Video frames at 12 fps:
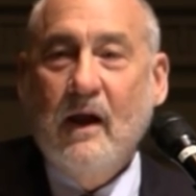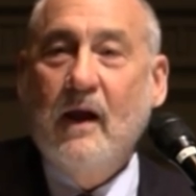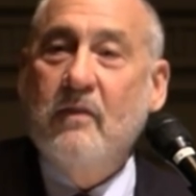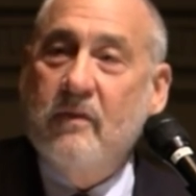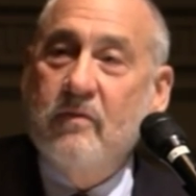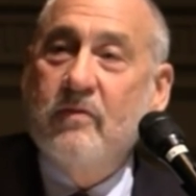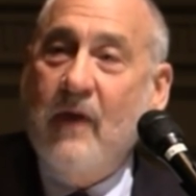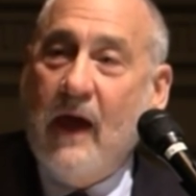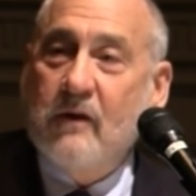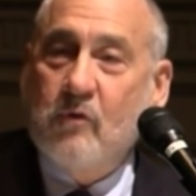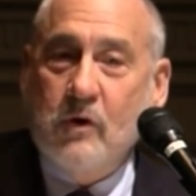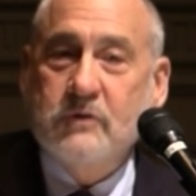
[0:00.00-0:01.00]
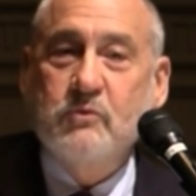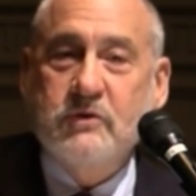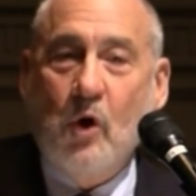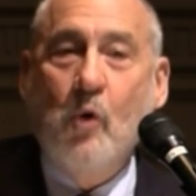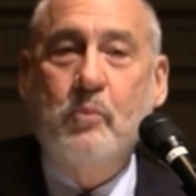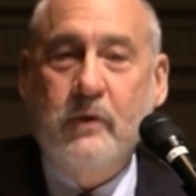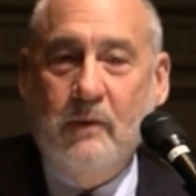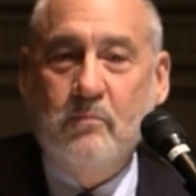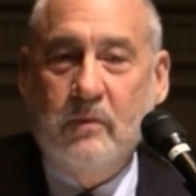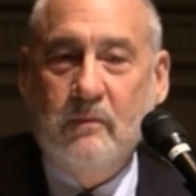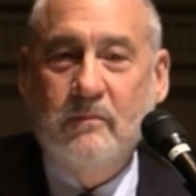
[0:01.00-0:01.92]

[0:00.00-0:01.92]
And that, of course, was opium.